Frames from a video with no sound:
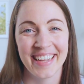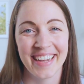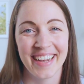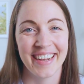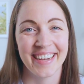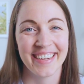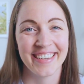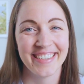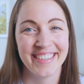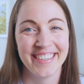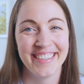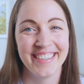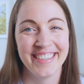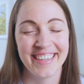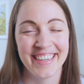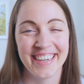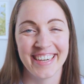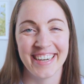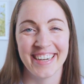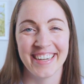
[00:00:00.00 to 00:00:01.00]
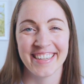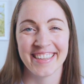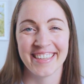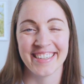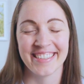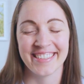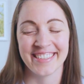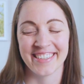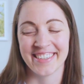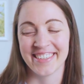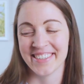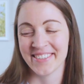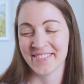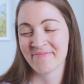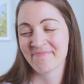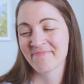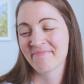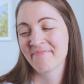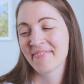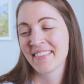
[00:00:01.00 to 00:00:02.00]
yeah, yeah, that's hard.
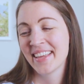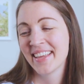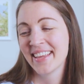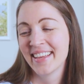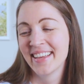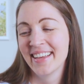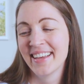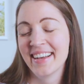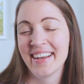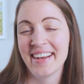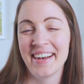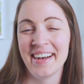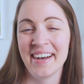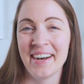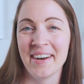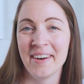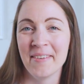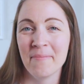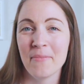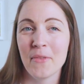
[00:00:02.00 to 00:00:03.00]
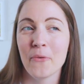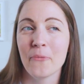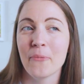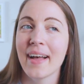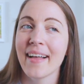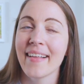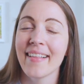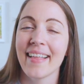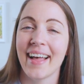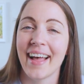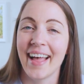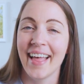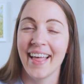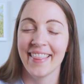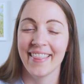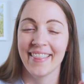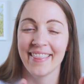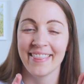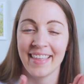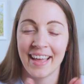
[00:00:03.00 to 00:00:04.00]
Well,
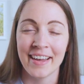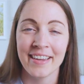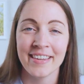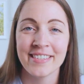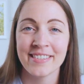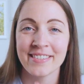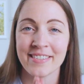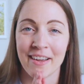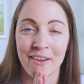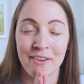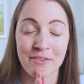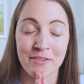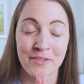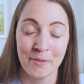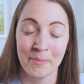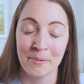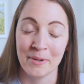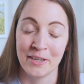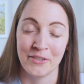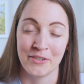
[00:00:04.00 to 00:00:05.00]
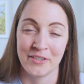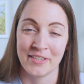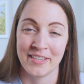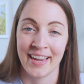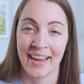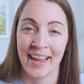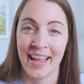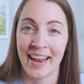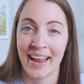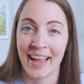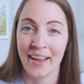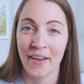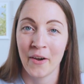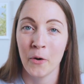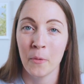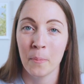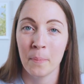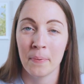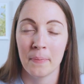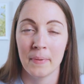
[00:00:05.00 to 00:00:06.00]
that is all super interesting, and I
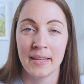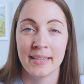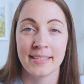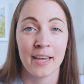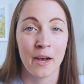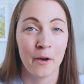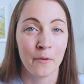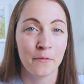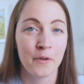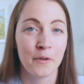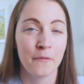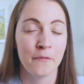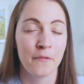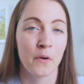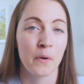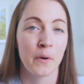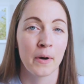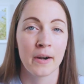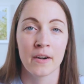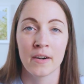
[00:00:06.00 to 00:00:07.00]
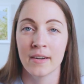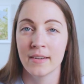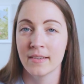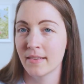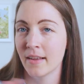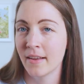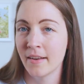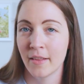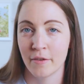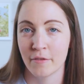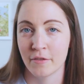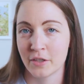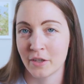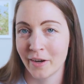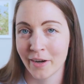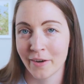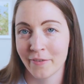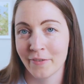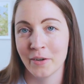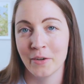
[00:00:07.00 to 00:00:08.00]
hope it's helpful for another
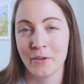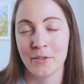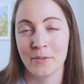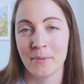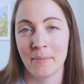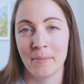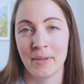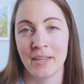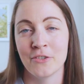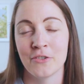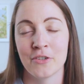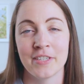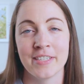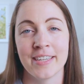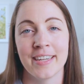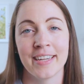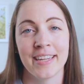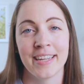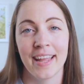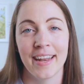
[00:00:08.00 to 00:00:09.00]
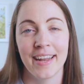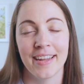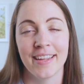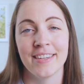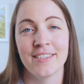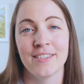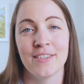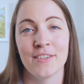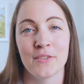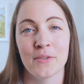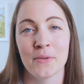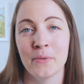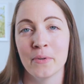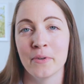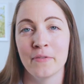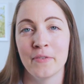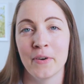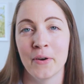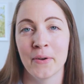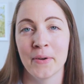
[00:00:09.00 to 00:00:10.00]
photographer who's maybe interested in getting into
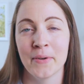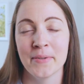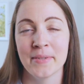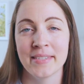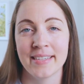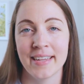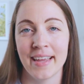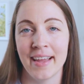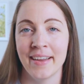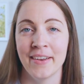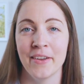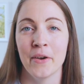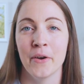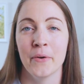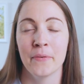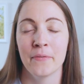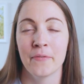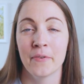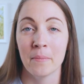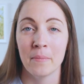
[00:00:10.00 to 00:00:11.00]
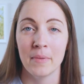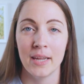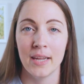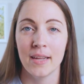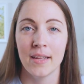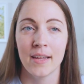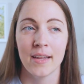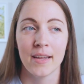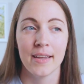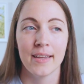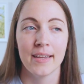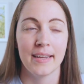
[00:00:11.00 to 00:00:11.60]
school photos. I know for me,